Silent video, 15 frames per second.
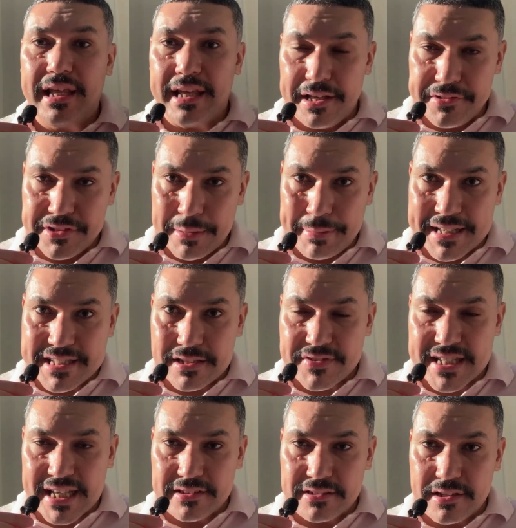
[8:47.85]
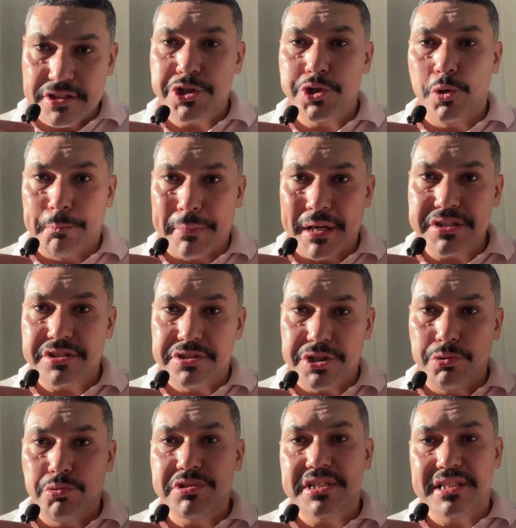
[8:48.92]
in the passive sentence, you must
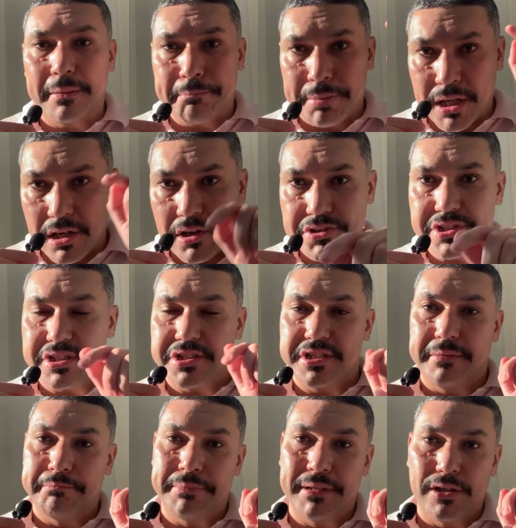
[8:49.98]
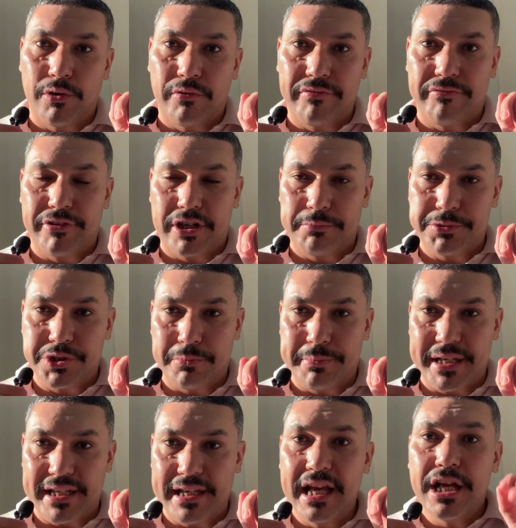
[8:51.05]
use the past simple of verb to
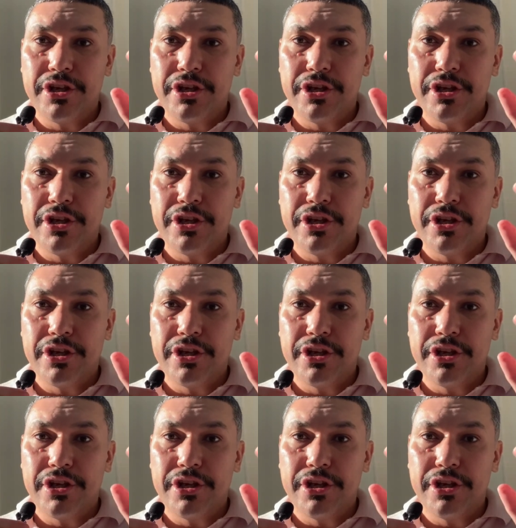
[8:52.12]
be.